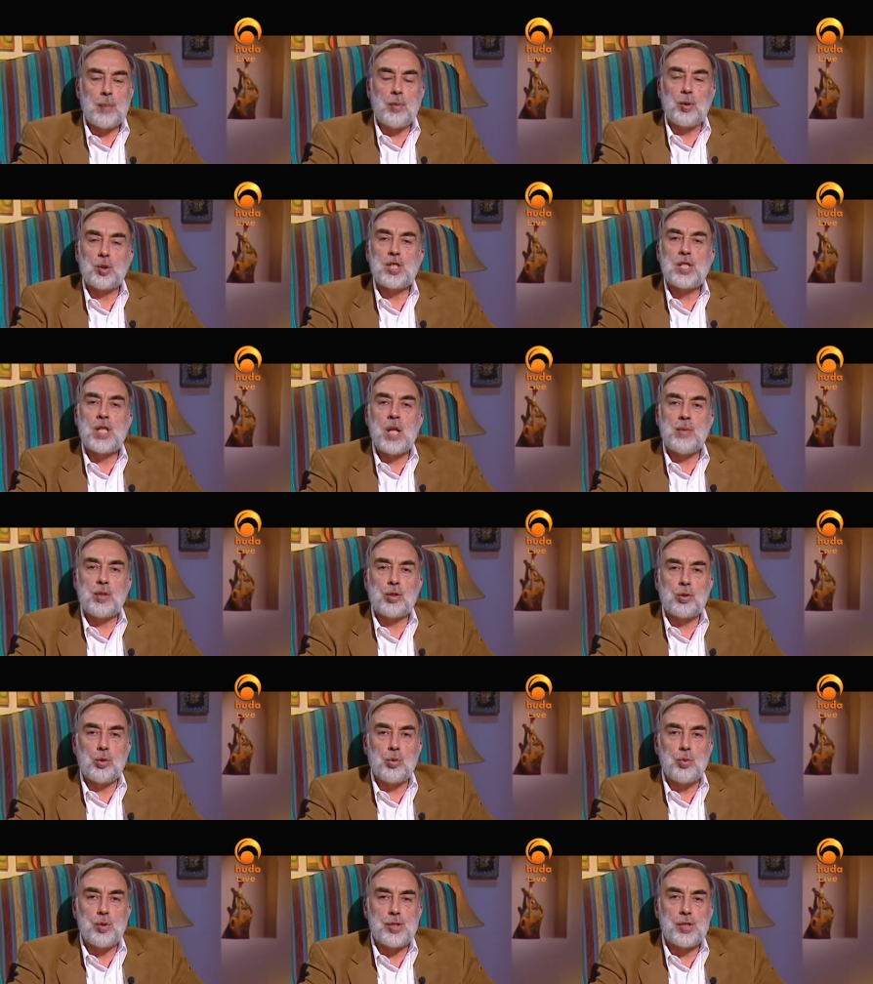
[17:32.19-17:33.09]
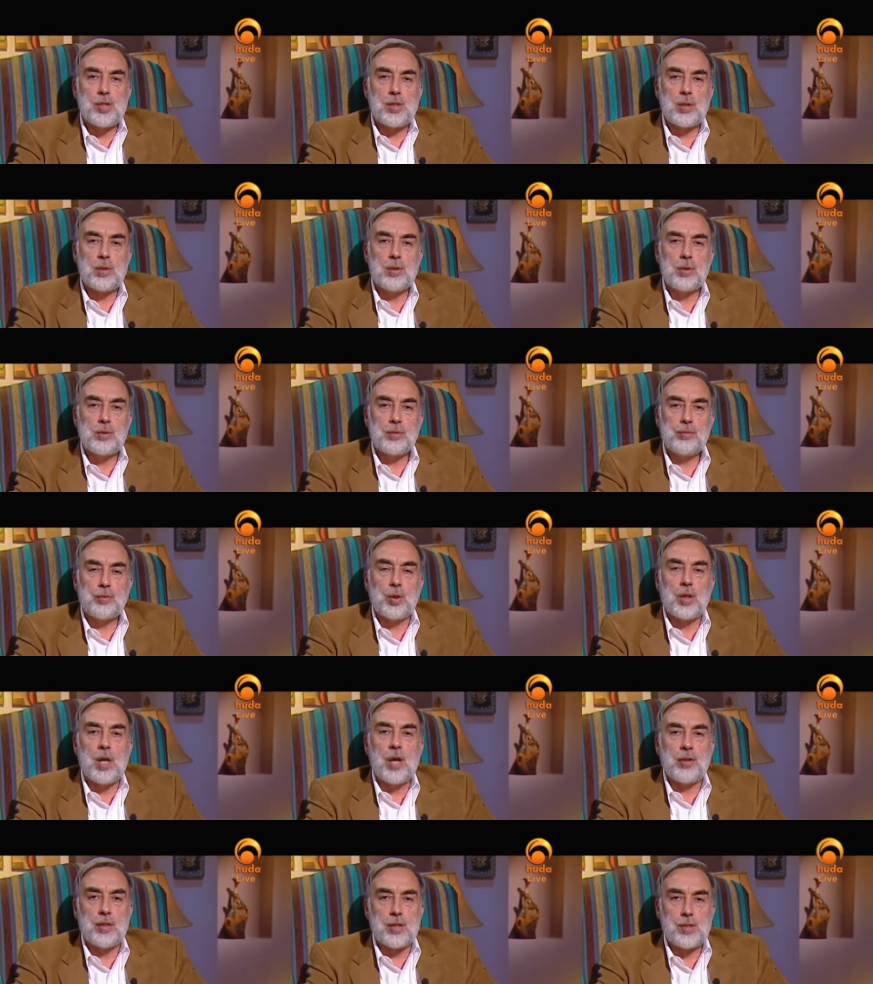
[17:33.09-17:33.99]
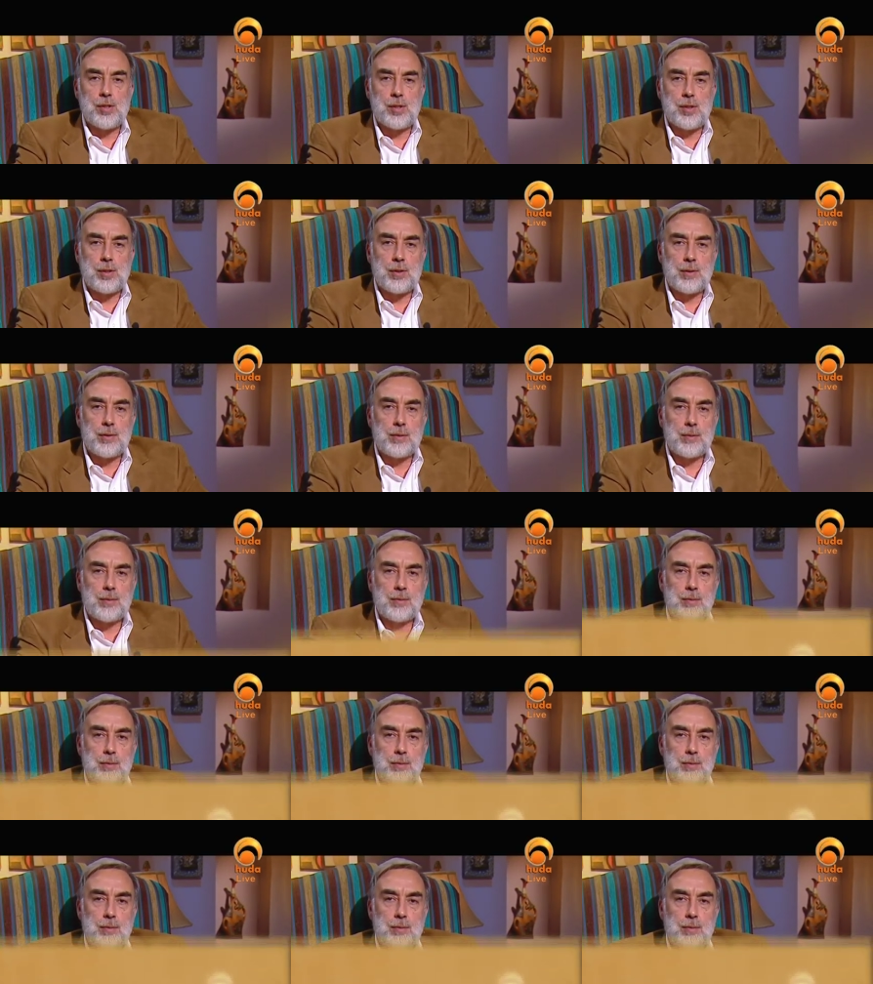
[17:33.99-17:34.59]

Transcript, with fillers: about Islamic rules for others.